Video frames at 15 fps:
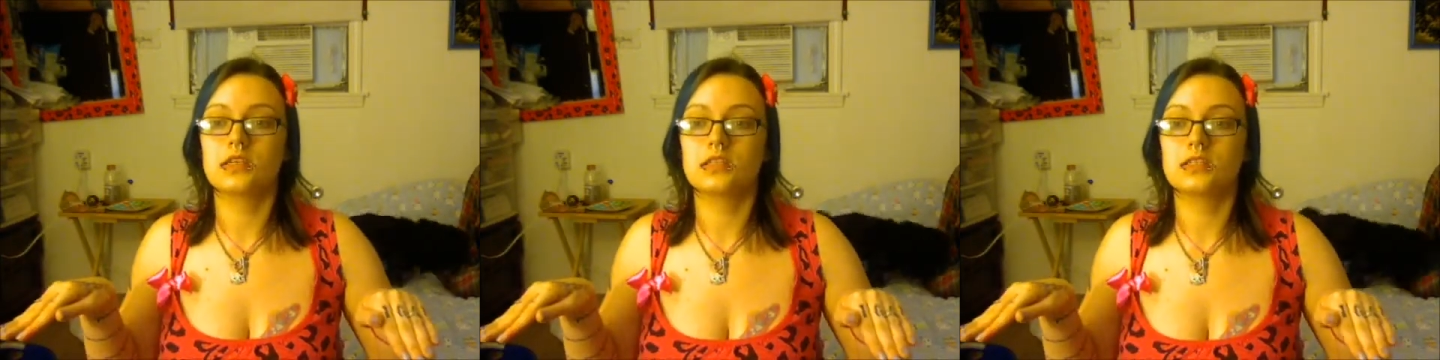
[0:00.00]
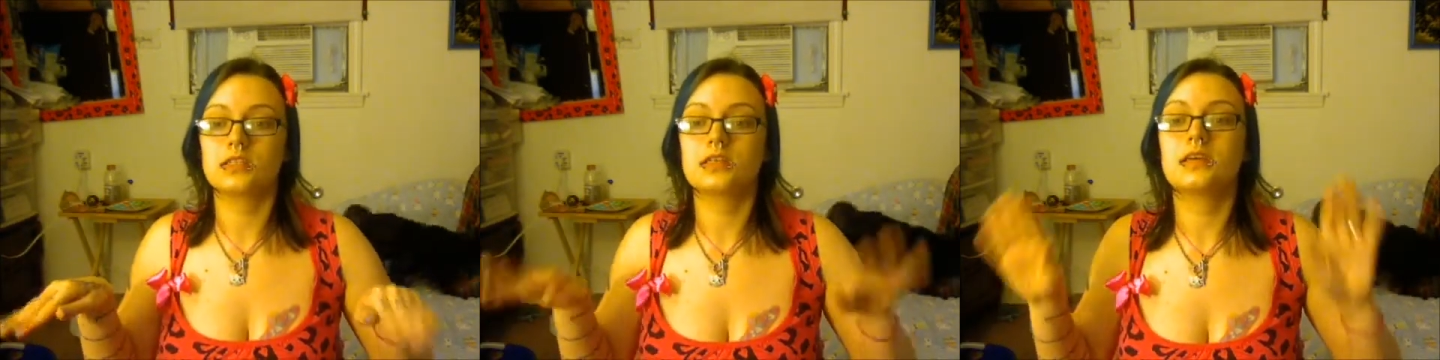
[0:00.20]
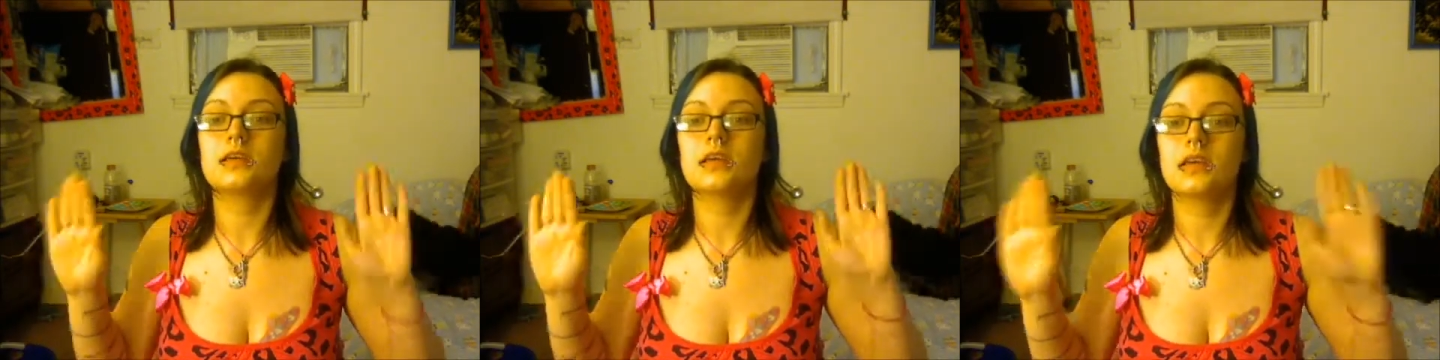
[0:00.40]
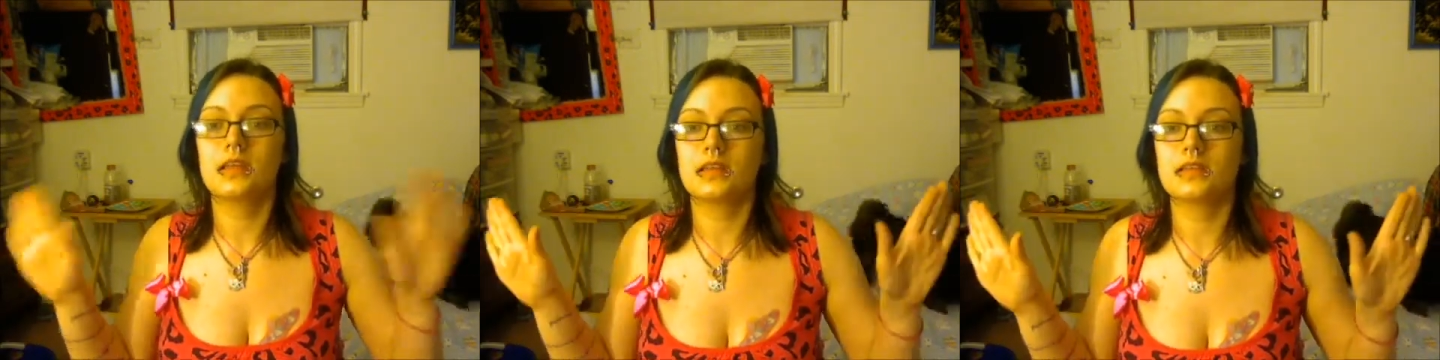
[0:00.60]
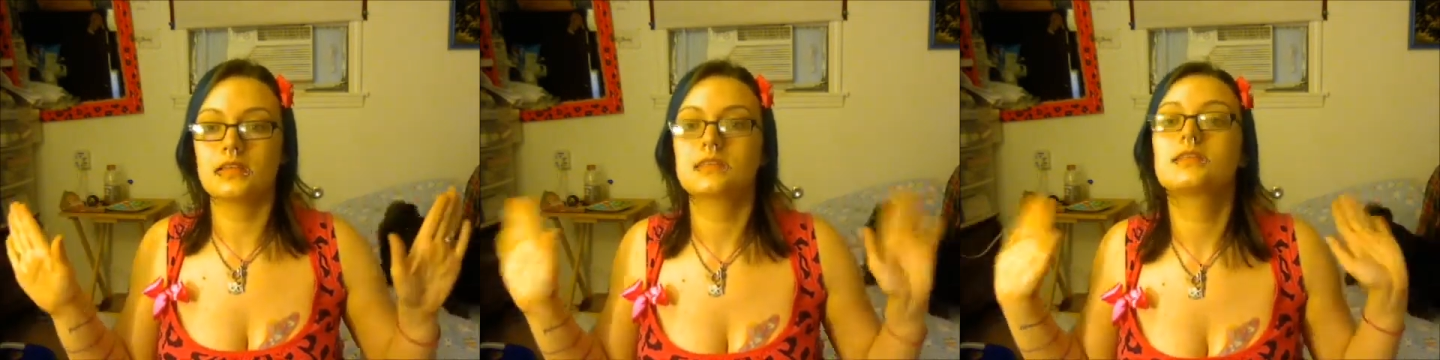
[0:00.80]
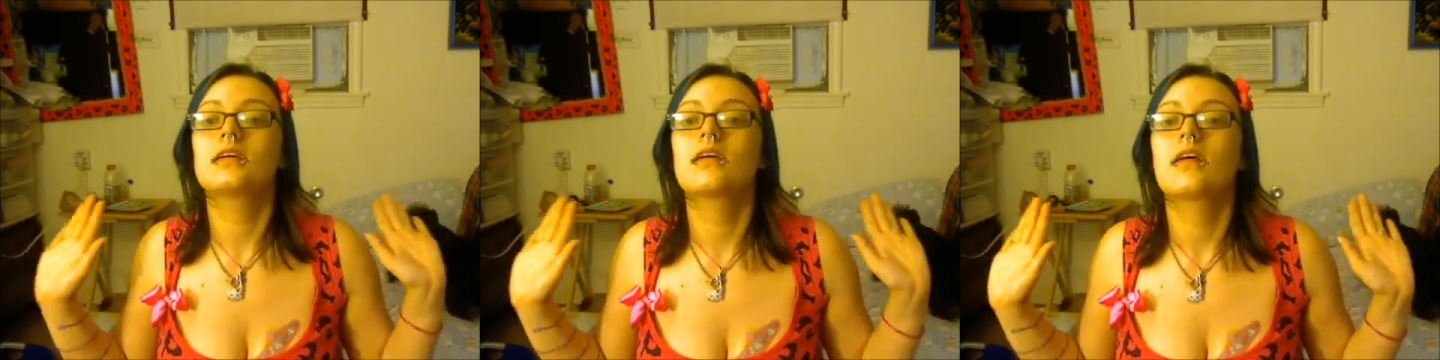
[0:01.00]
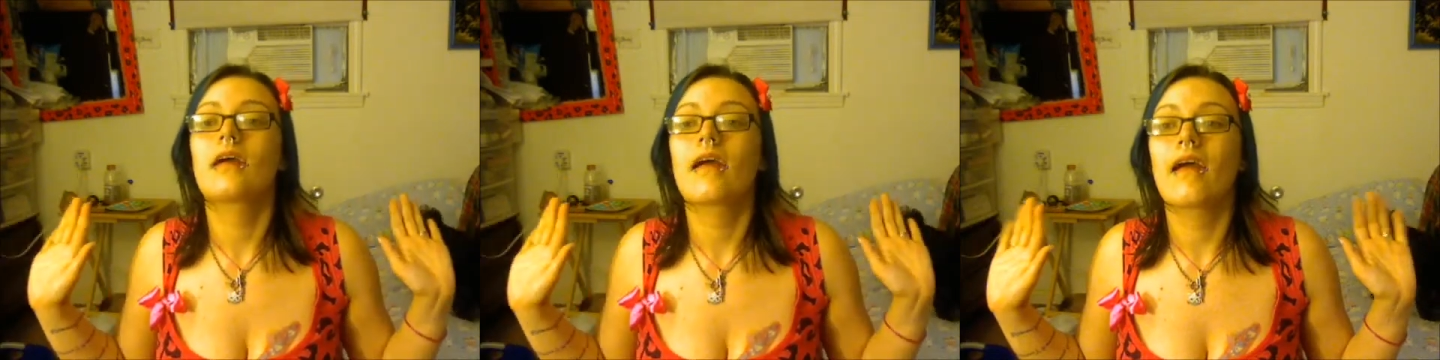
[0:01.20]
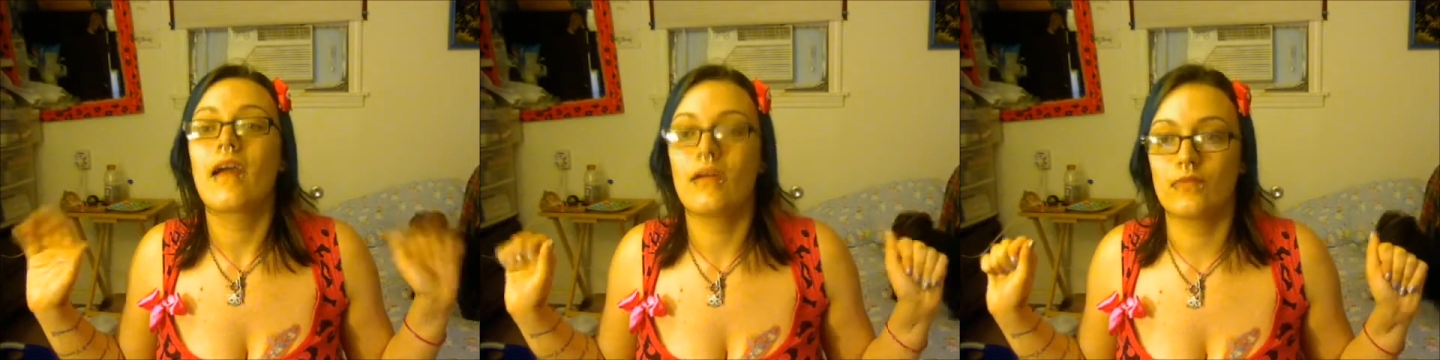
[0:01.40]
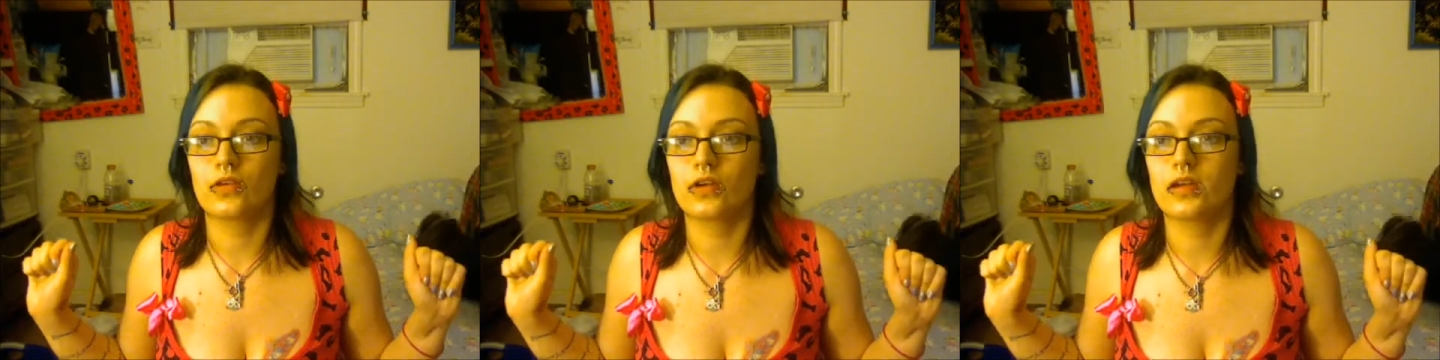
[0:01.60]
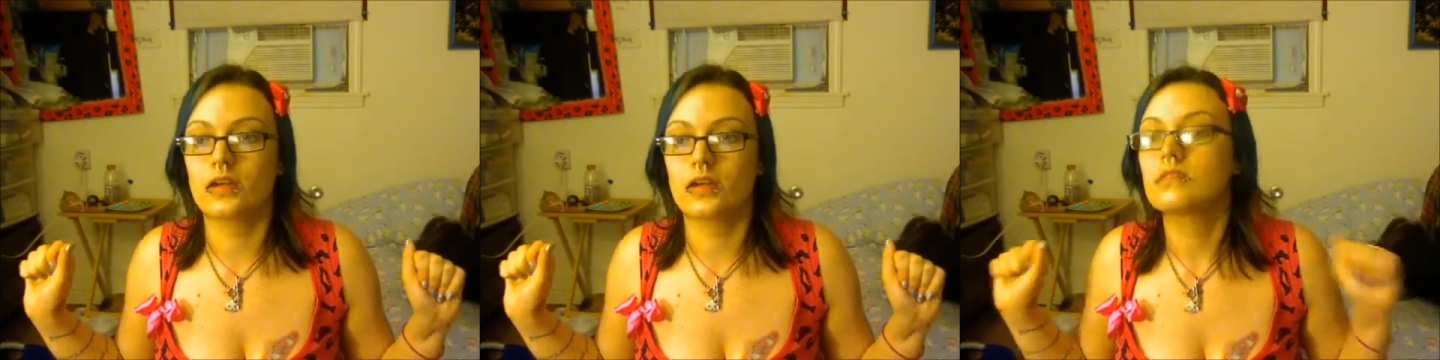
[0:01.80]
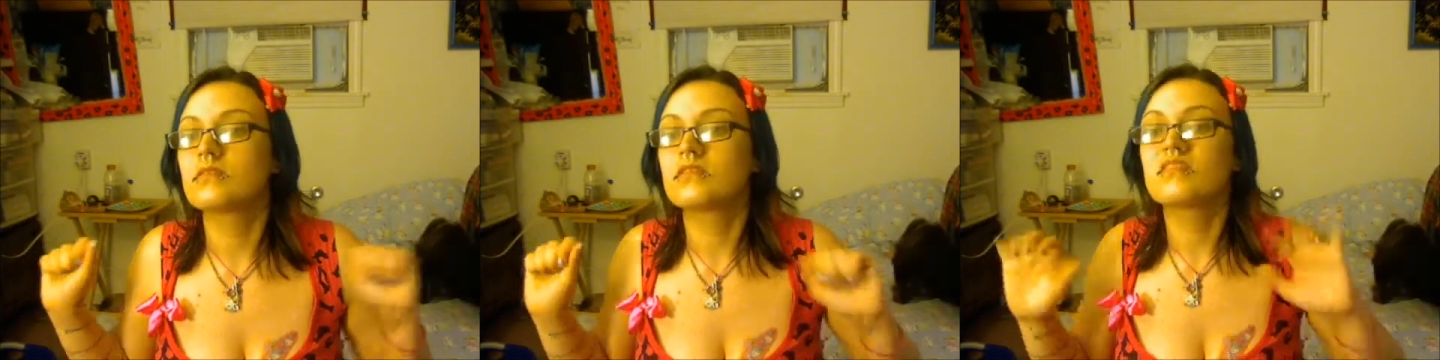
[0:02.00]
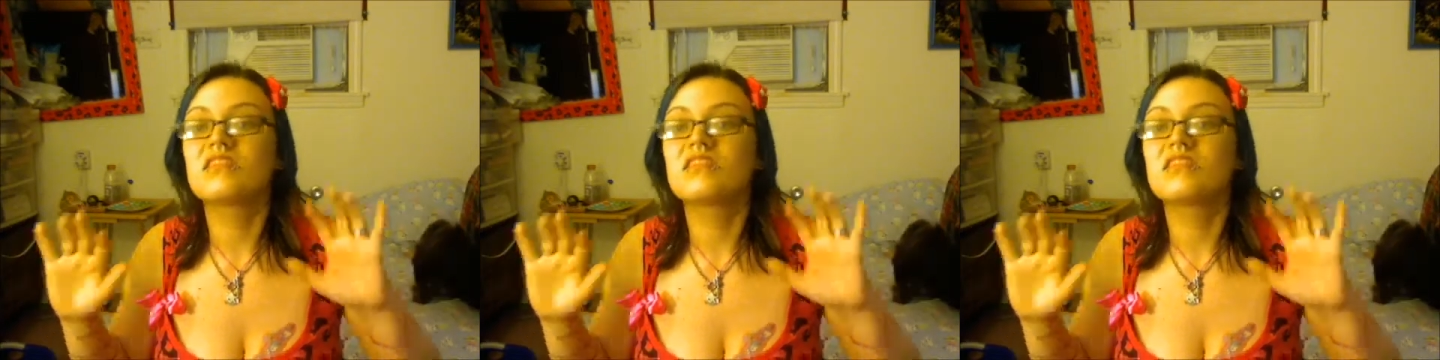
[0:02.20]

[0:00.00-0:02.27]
touch any of this ever again.